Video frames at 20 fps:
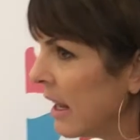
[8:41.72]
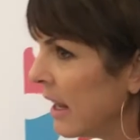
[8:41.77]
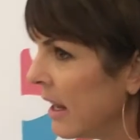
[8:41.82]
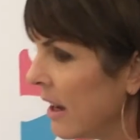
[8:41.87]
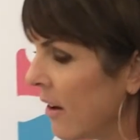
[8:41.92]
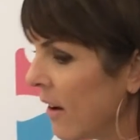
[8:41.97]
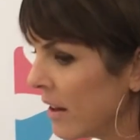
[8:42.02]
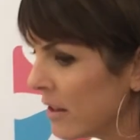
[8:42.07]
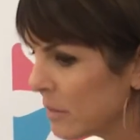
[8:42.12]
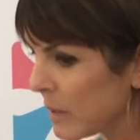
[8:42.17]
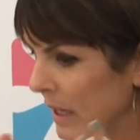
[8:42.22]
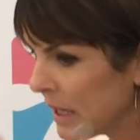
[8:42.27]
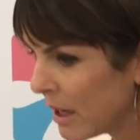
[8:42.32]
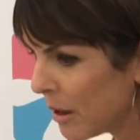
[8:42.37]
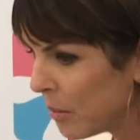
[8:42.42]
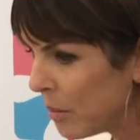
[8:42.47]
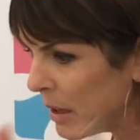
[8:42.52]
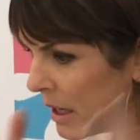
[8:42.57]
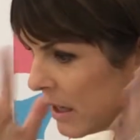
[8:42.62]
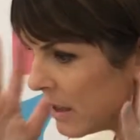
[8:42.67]
you know, as my
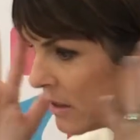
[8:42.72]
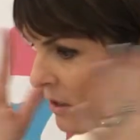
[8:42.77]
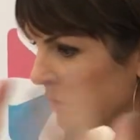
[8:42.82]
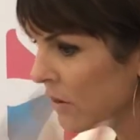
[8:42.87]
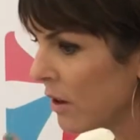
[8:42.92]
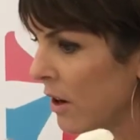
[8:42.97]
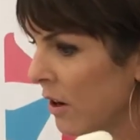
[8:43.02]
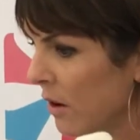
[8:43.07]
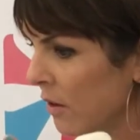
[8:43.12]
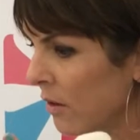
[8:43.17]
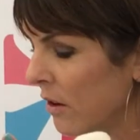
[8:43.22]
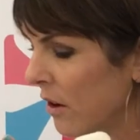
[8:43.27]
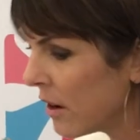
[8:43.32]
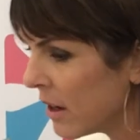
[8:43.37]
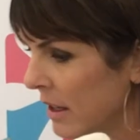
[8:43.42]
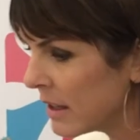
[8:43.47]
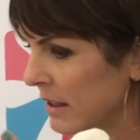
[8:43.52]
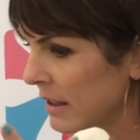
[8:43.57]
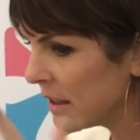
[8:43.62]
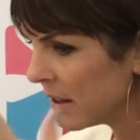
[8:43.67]
company has grown,
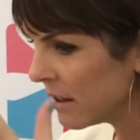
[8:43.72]
honestly,